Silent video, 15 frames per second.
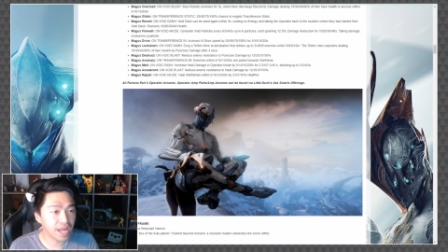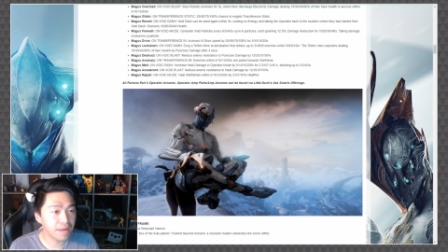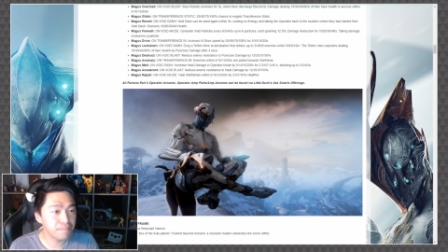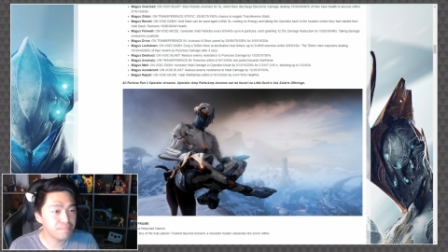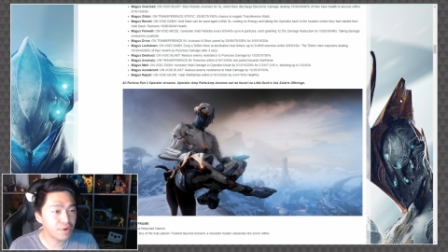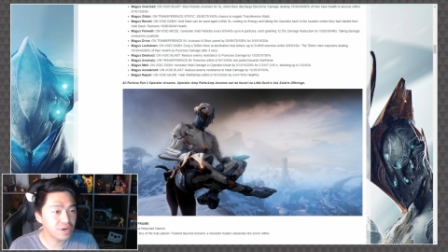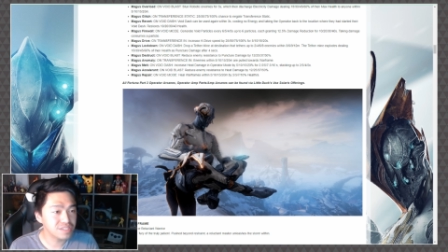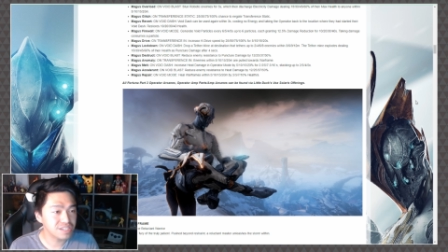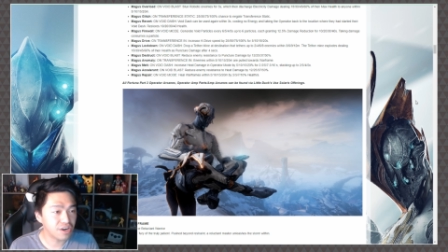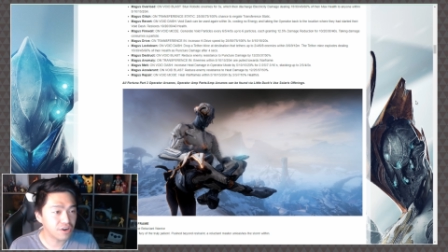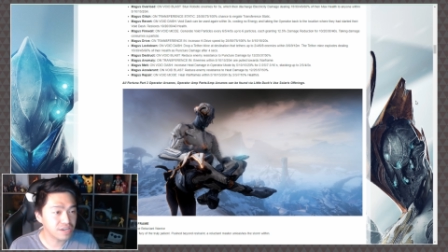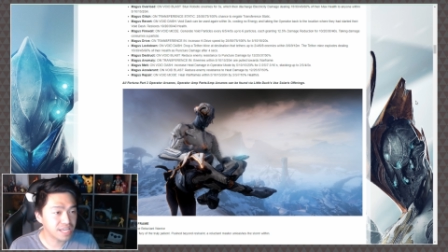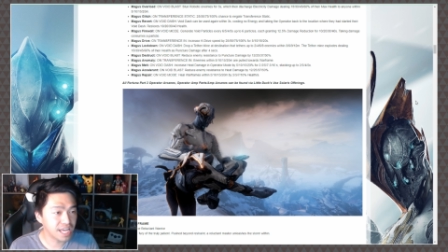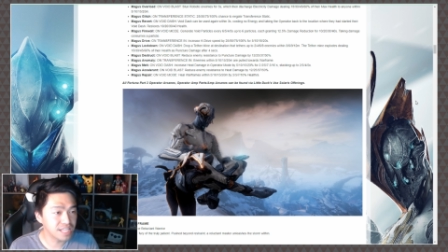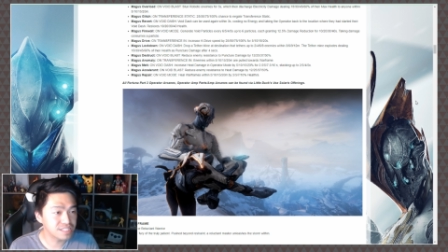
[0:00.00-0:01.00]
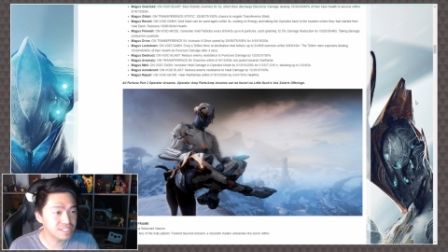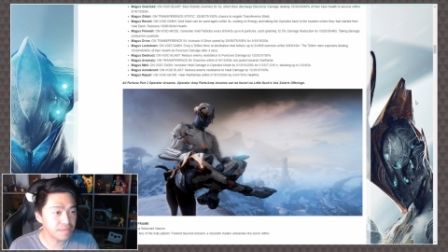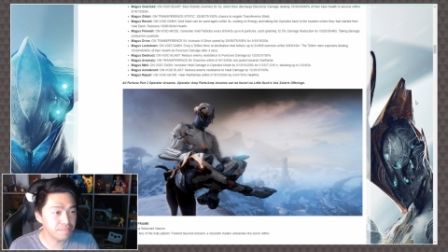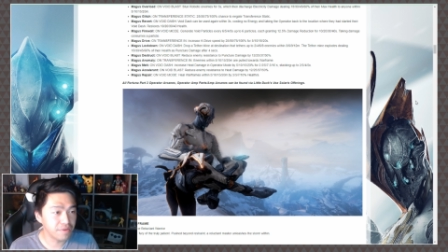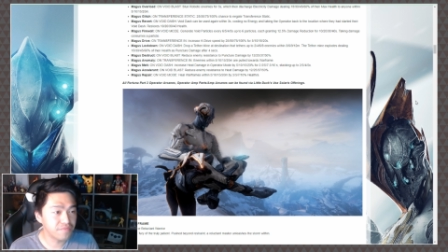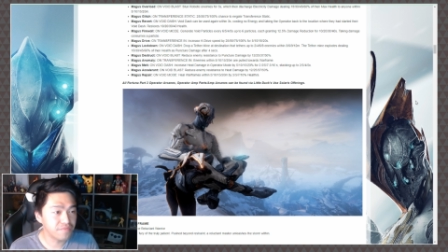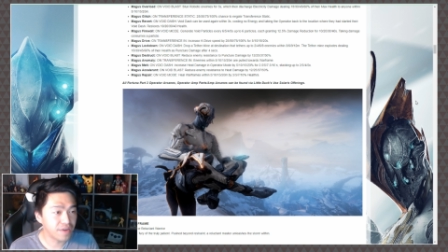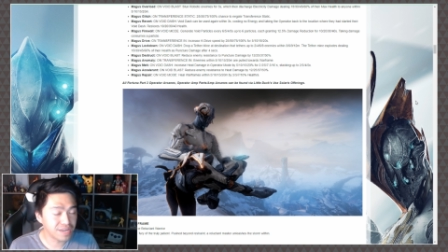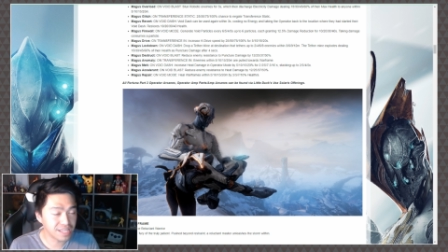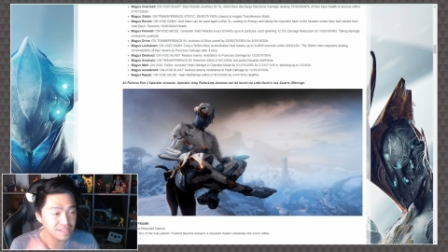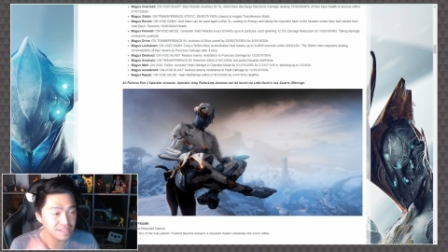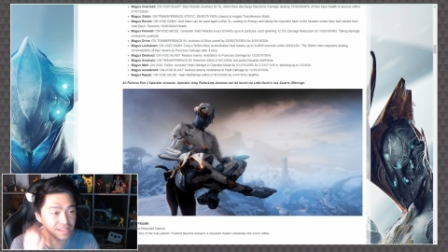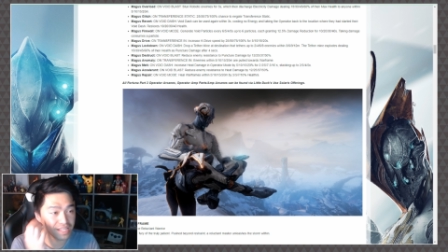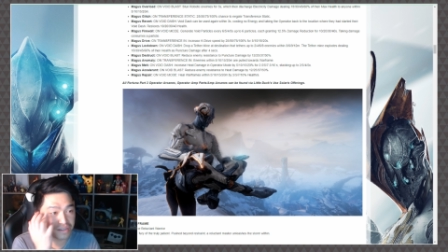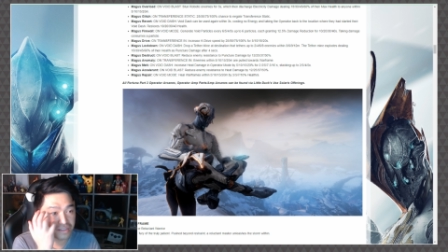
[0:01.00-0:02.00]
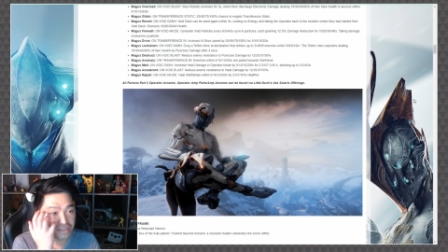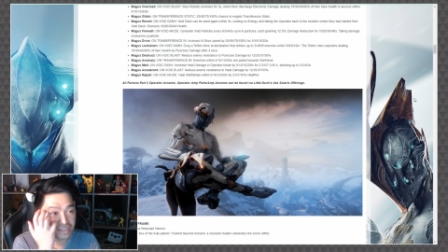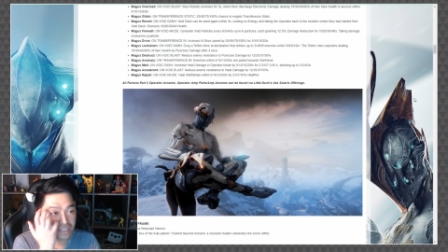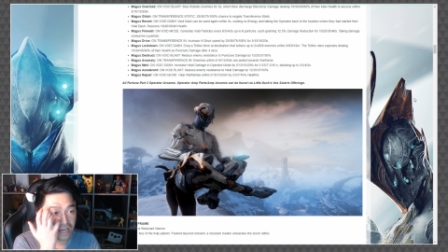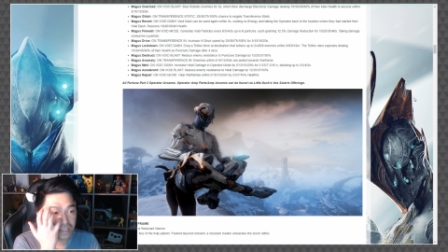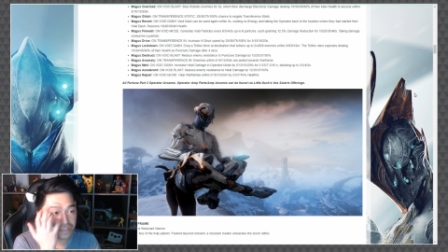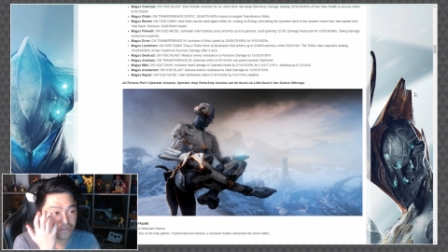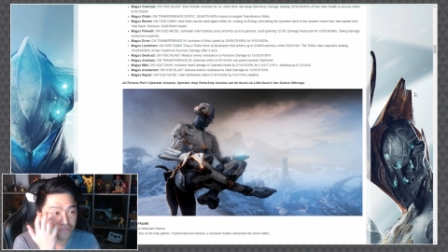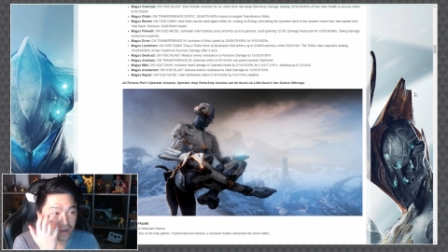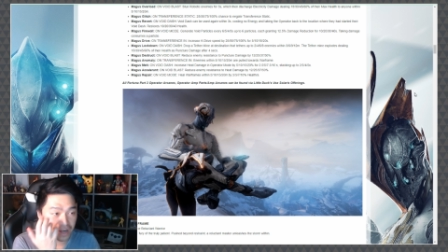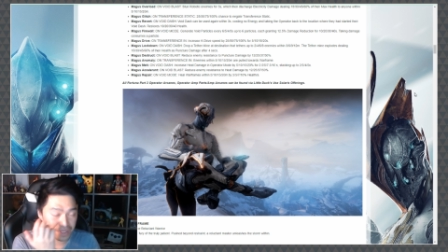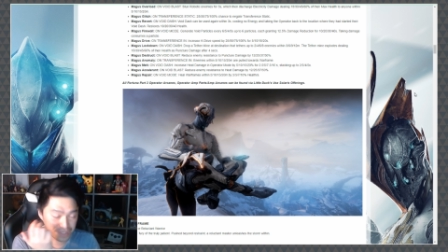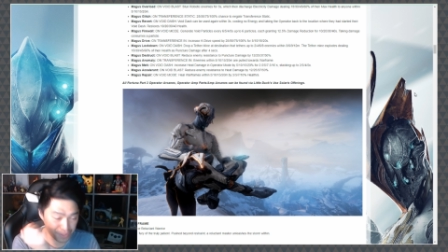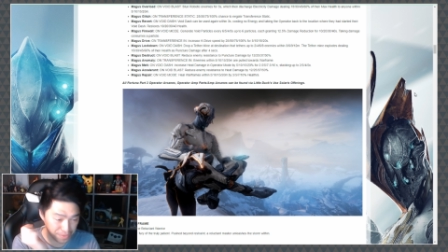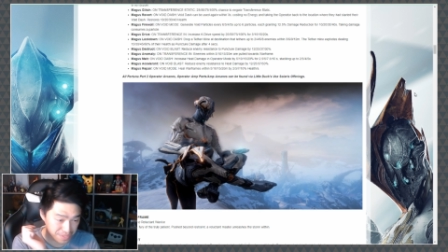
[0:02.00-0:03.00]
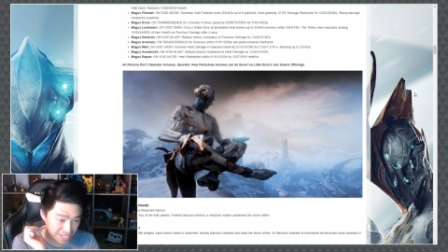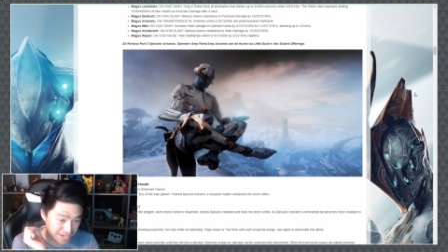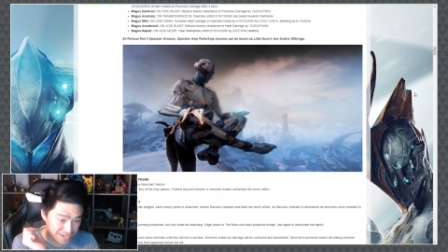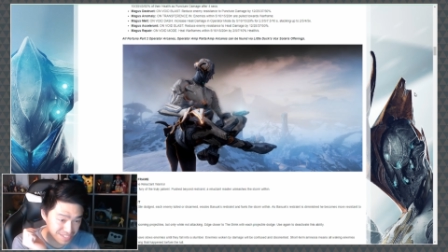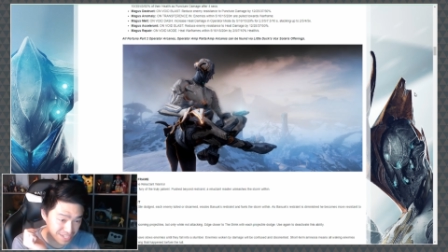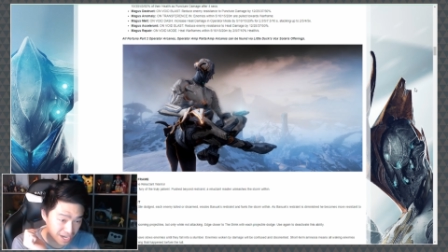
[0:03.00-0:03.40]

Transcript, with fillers: and Parts Arcanes can be found in Little Duck's Vox Solaris